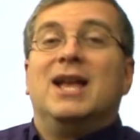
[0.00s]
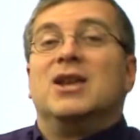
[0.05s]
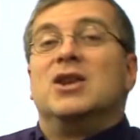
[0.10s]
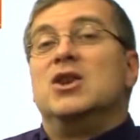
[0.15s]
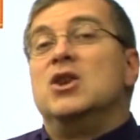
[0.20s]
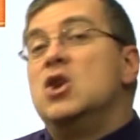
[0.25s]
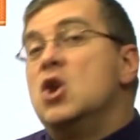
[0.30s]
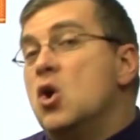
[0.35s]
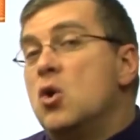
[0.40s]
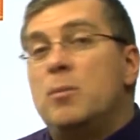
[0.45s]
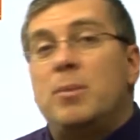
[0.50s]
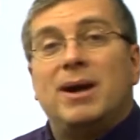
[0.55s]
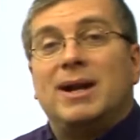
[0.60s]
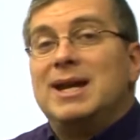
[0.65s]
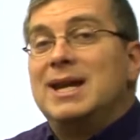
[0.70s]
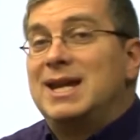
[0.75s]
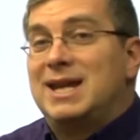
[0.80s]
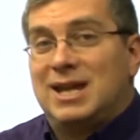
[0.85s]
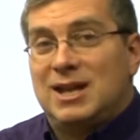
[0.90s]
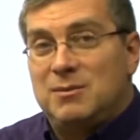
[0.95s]

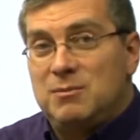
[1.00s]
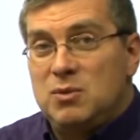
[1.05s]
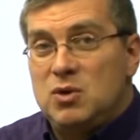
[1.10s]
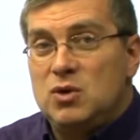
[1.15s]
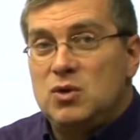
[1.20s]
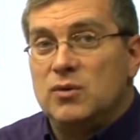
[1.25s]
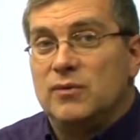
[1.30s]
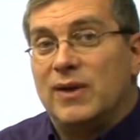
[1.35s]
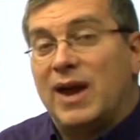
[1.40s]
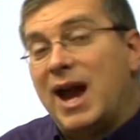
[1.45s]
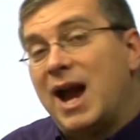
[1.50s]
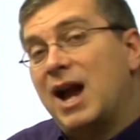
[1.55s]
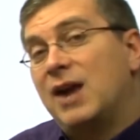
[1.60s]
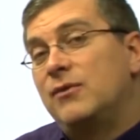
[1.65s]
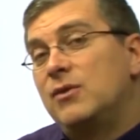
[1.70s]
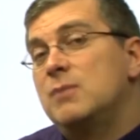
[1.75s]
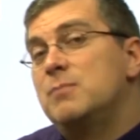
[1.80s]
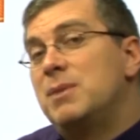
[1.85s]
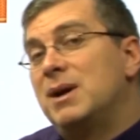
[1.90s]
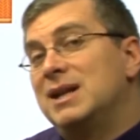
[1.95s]
Nobody can move.
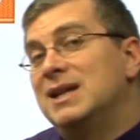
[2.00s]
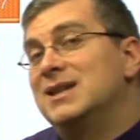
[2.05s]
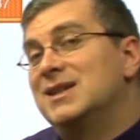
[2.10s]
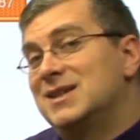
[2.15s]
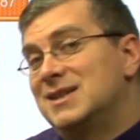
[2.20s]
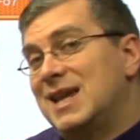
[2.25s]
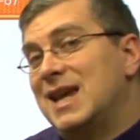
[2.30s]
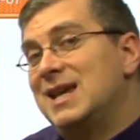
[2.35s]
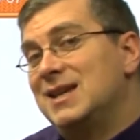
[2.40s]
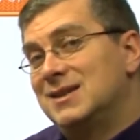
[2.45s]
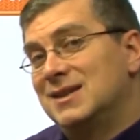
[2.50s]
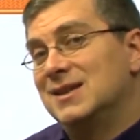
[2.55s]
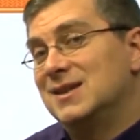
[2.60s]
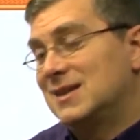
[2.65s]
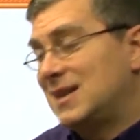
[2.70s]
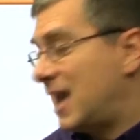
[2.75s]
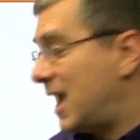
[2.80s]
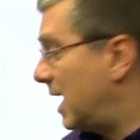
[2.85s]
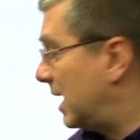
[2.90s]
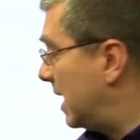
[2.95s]
Everybody stays
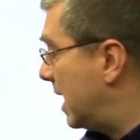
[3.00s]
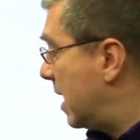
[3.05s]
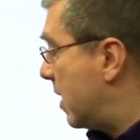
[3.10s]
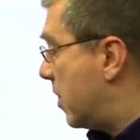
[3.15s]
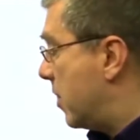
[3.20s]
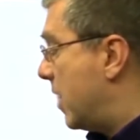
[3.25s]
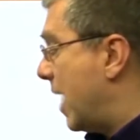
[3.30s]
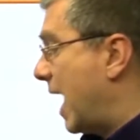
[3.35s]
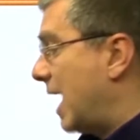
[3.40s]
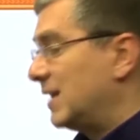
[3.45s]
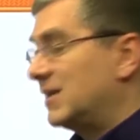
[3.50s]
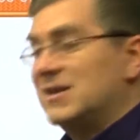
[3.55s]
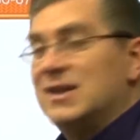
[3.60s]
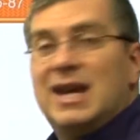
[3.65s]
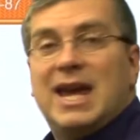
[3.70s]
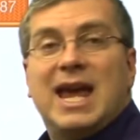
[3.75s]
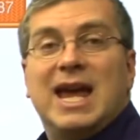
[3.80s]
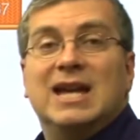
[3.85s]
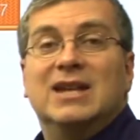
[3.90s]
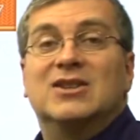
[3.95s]
inside. That's
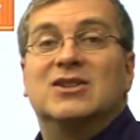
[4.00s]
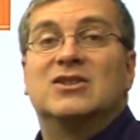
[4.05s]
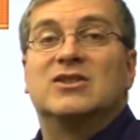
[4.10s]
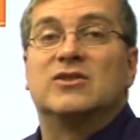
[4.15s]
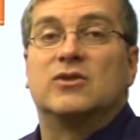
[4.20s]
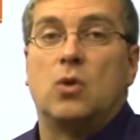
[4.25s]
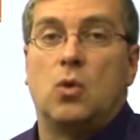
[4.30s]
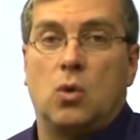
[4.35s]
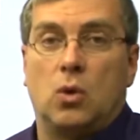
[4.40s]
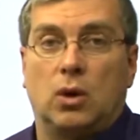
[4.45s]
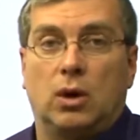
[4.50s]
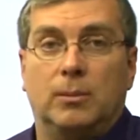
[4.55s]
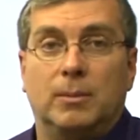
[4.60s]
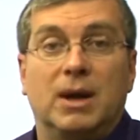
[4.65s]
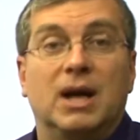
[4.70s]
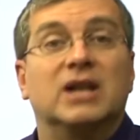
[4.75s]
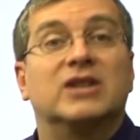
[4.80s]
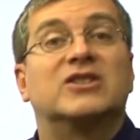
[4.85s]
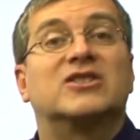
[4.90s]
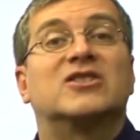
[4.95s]
a storm,
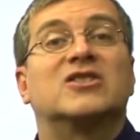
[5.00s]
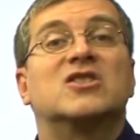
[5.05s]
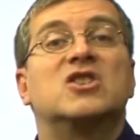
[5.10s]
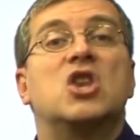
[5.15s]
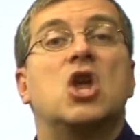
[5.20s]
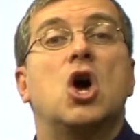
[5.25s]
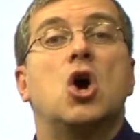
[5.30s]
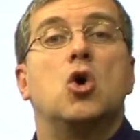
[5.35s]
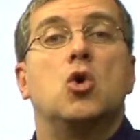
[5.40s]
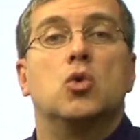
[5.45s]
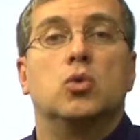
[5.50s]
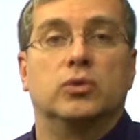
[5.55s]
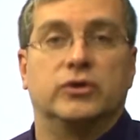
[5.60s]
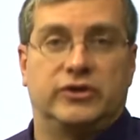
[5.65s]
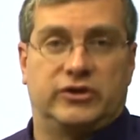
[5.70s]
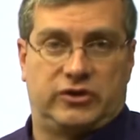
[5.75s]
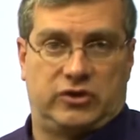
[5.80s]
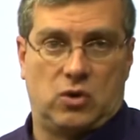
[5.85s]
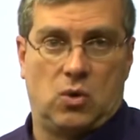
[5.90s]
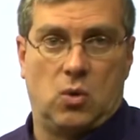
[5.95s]
a
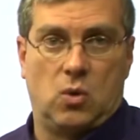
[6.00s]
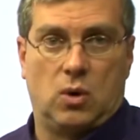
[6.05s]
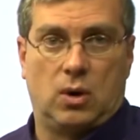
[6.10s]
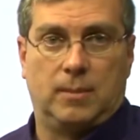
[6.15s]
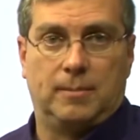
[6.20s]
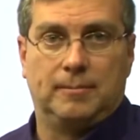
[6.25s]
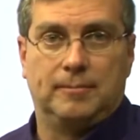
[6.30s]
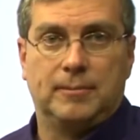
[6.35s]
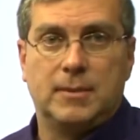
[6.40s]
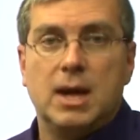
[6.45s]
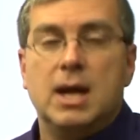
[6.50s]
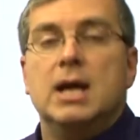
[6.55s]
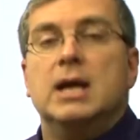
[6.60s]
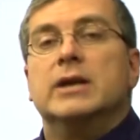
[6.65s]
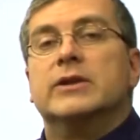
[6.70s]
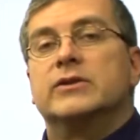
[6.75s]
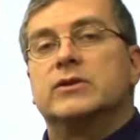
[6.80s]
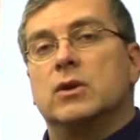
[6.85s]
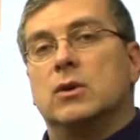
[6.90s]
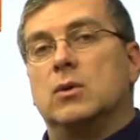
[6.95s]
snowstorm.
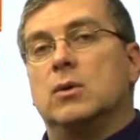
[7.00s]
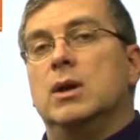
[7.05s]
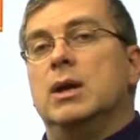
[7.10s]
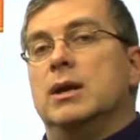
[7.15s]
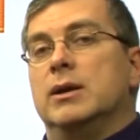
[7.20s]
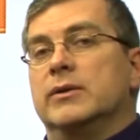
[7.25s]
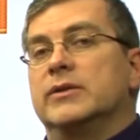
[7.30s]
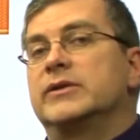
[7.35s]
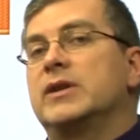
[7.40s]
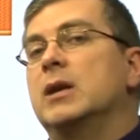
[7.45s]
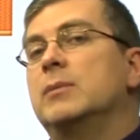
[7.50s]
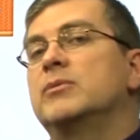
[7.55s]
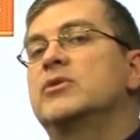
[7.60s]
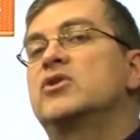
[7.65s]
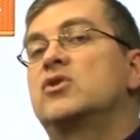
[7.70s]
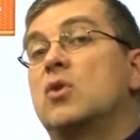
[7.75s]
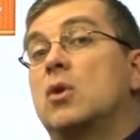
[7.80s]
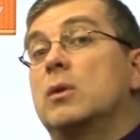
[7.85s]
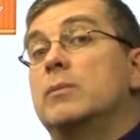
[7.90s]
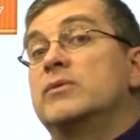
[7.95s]
So some
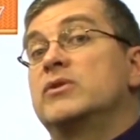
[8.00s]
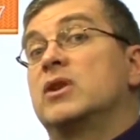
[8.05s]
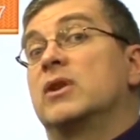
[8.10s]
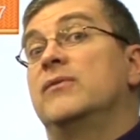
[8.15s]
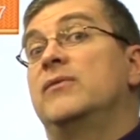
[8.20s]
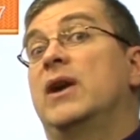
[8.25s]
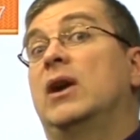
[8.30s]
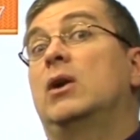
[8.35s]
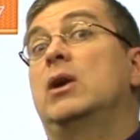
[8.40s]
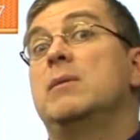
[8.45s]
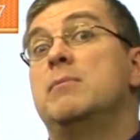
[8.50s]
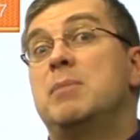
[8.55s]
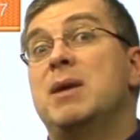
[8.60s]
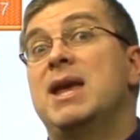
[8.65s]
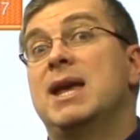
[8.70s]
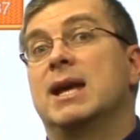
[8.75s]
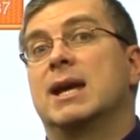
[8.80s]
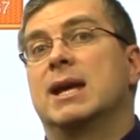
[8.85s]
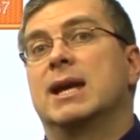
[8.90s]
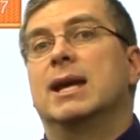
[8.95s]
storms are very
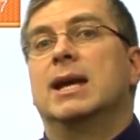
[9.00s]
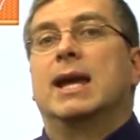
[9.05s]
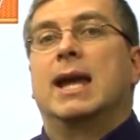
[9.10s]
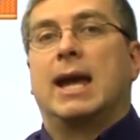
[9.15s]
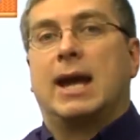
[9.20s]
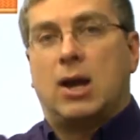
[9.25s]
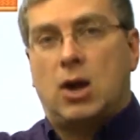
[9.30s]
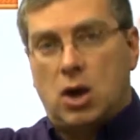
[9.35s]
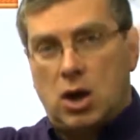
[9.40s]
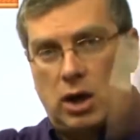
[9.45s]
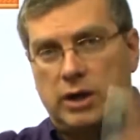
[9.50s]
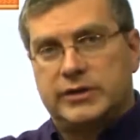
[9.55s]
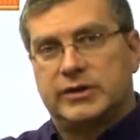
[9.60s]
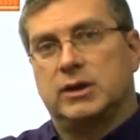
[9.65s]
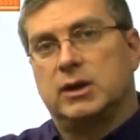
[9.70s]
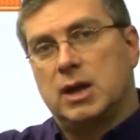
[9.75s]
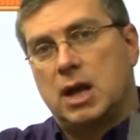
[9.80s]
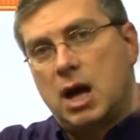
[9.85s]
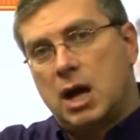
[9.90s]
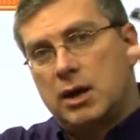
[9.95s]
big and cause
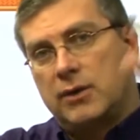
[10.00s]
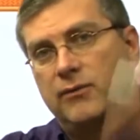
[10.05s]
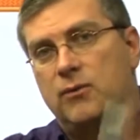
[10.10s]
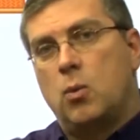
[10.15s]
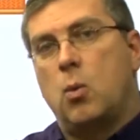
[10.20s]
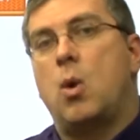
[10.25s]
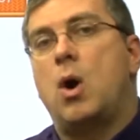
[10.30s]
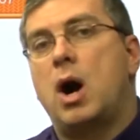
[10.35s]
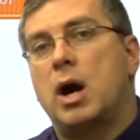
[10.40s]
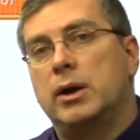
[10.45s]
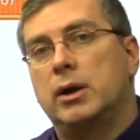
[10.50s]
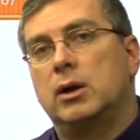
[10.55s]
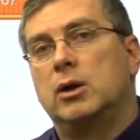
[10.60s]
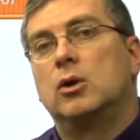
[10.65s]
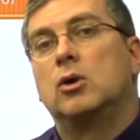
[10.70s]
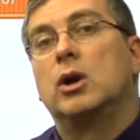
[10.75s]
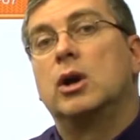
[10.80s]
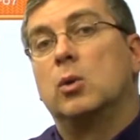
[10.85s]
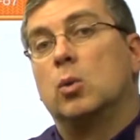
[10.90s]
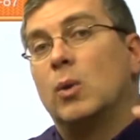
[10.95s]
a lot of
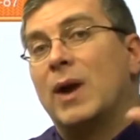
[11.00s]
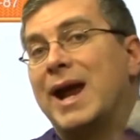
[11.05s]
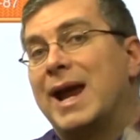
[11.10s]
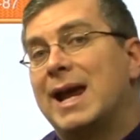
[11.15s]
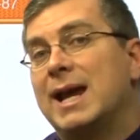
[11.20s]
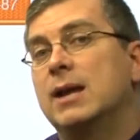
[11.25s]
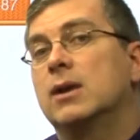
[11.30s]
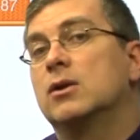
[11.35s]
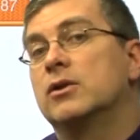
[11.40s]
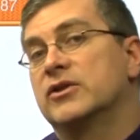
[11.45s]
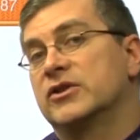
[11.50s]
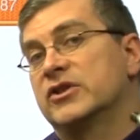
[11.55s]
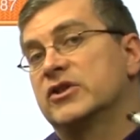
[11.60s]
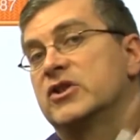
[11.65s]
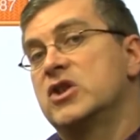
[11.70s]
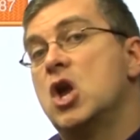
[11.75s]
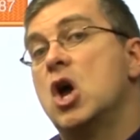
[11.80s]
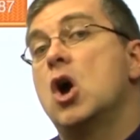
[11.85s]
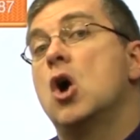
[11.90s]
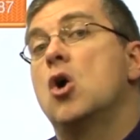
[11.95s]
water, rain, or
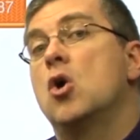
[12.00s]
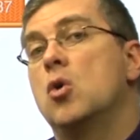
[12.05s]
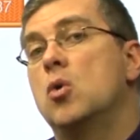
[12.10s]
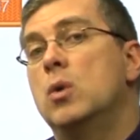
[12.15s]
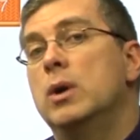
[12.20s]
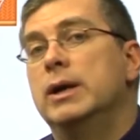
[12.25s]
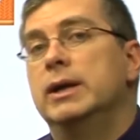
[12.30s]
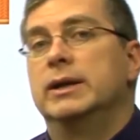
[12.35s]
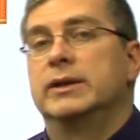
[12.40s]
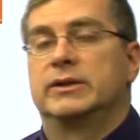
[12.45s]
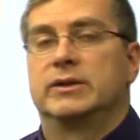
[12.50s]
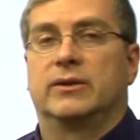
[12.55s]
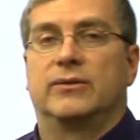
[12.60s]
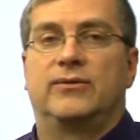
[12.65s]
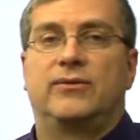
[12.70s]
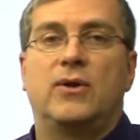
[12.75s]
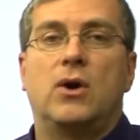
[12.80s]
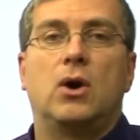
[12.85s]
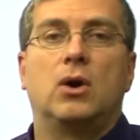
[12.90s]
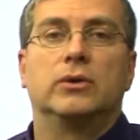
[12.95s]
snow to
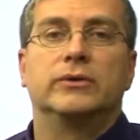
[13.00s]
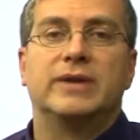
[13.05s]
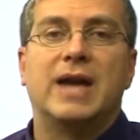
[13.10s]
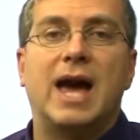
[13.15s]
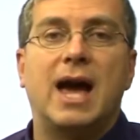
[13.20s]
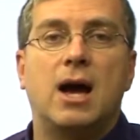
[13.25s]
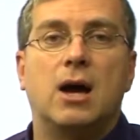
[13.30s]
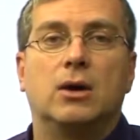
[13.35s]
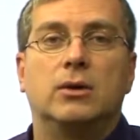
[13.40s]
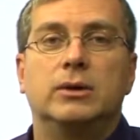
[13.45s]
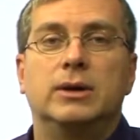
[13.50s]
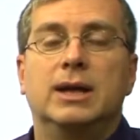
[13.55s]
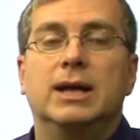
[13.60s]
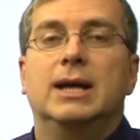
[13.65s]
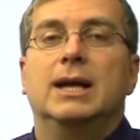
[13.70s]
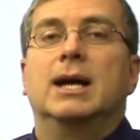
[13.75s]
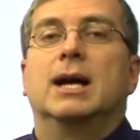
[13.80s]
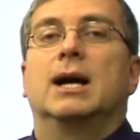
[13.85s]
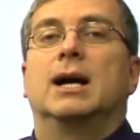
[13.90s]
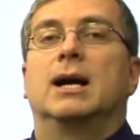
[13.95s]
fall down
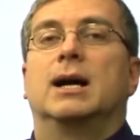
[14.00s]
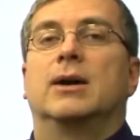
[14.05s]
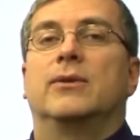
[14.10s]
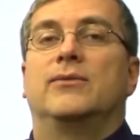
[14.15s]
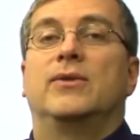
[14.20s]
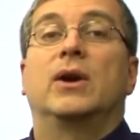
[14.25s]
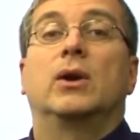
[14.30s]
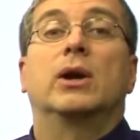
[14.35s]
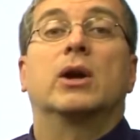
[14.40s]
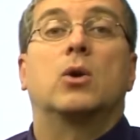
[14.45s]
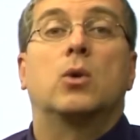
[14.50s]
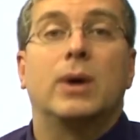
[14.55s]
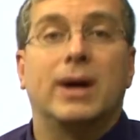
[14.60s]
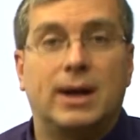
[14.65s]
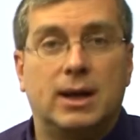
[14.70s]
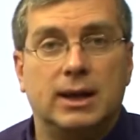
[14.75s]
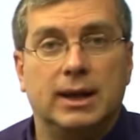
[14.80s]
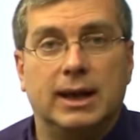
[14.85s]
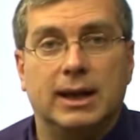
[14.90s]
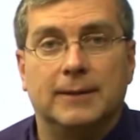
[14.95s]
very
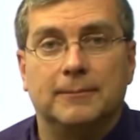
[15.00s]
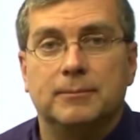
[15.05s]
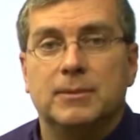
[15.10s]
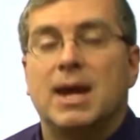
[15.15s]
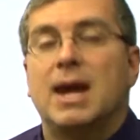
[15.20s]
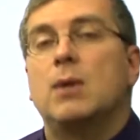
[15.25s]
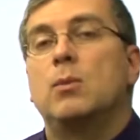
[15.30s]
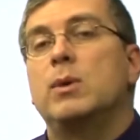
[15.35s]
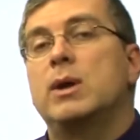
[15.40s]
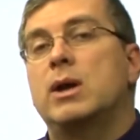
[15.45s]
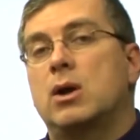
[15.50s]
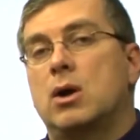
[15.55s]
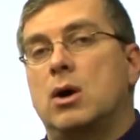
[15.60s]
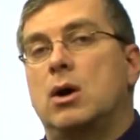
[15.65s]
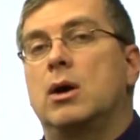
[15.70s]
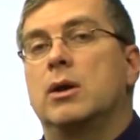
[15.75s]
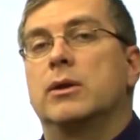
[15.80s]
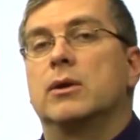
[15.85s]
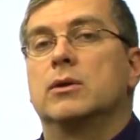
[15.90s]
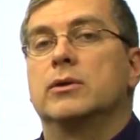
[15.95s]
quickly. And we
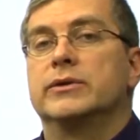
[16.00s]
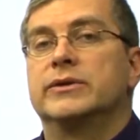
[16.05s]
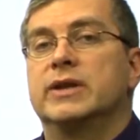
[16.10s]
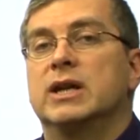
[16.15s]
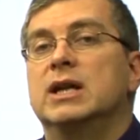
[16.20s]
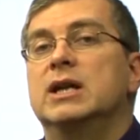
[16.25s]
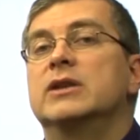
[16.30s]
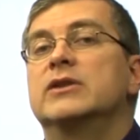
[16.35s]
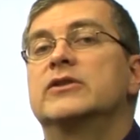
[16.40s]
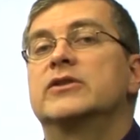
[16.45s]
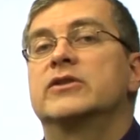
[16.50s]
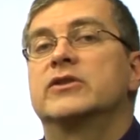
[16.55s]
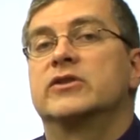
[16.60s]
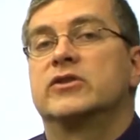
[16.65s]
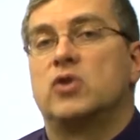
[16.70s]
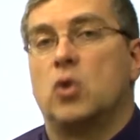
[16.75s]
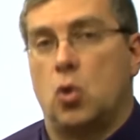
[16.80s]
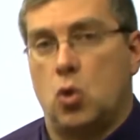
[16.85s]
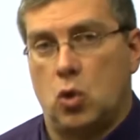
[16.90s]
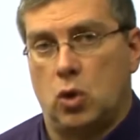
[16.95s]
call those
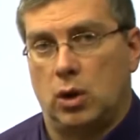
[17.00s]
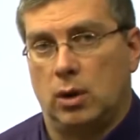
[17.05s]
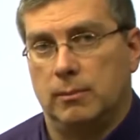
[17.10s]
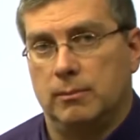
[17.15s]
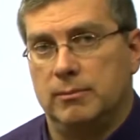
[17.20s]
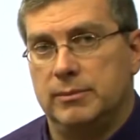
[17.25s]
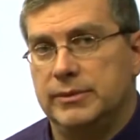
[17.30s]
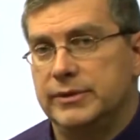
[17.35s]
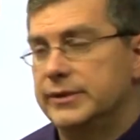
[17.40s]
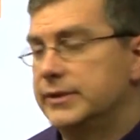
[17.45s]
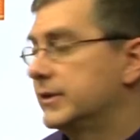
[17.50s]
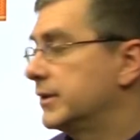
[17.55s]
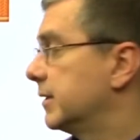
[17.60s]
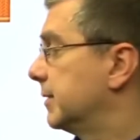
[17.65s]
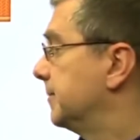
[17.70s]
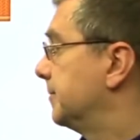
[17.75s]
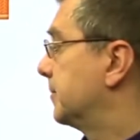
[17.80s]
storms.